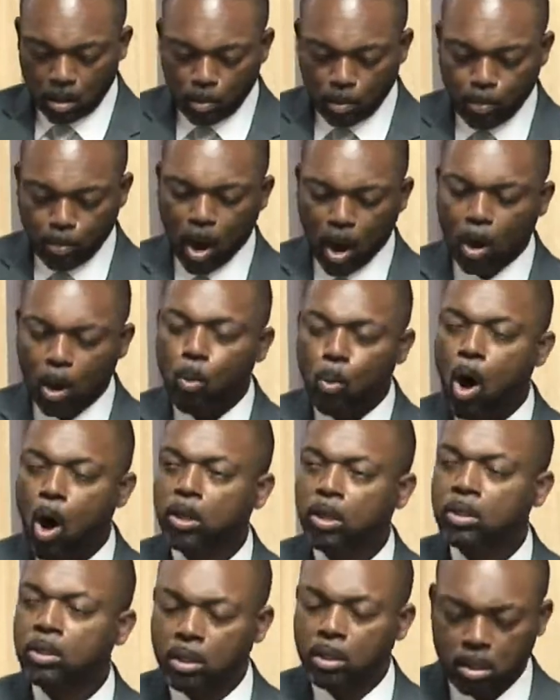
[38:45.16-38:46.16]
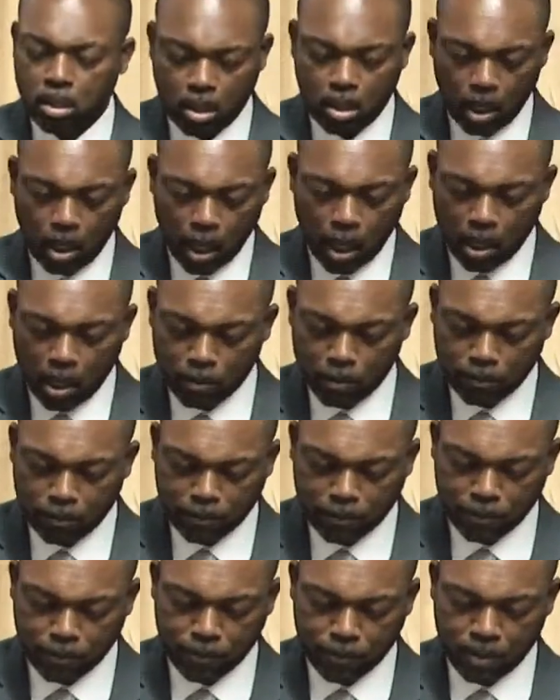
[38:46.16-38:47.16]
Part 1 of
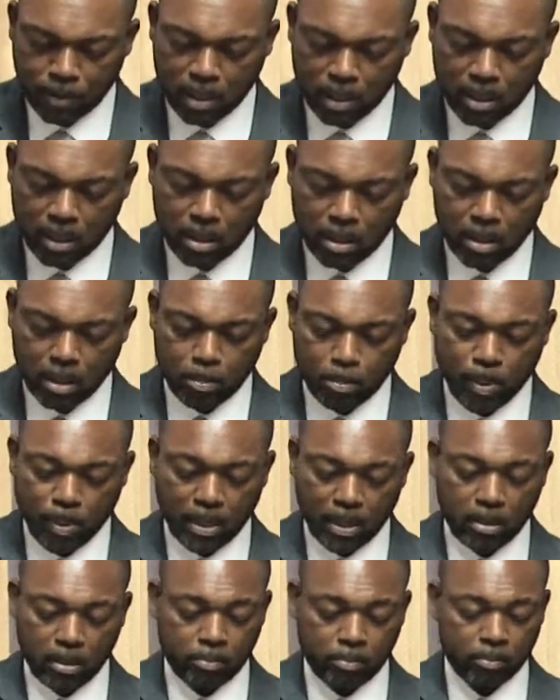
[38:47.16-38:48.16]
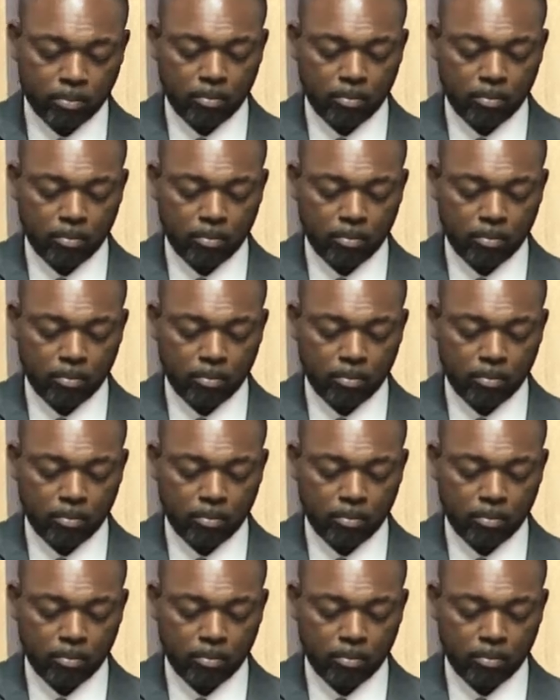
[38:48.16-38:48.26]
the bill,